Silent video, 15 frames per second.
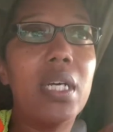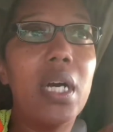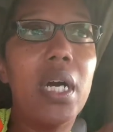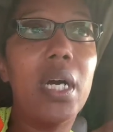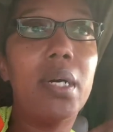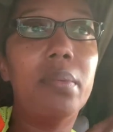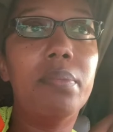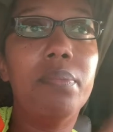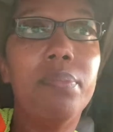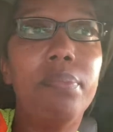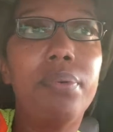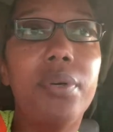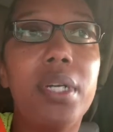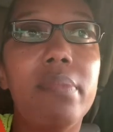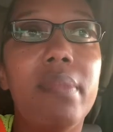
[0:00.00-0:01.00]
Um,
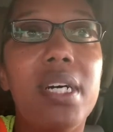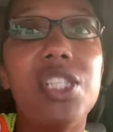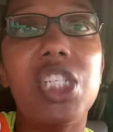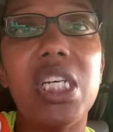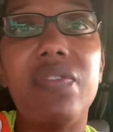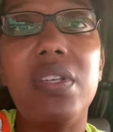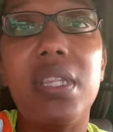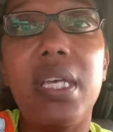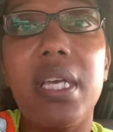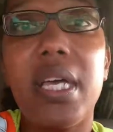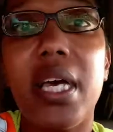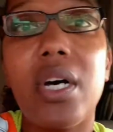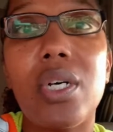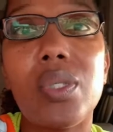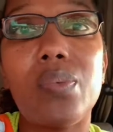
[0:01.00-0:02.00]
pretty much everything
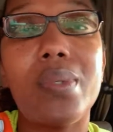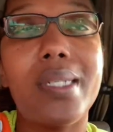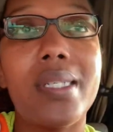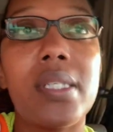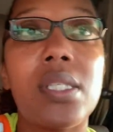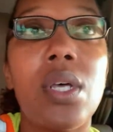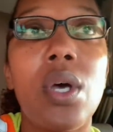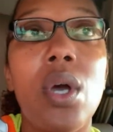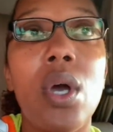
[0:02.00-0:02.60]
else was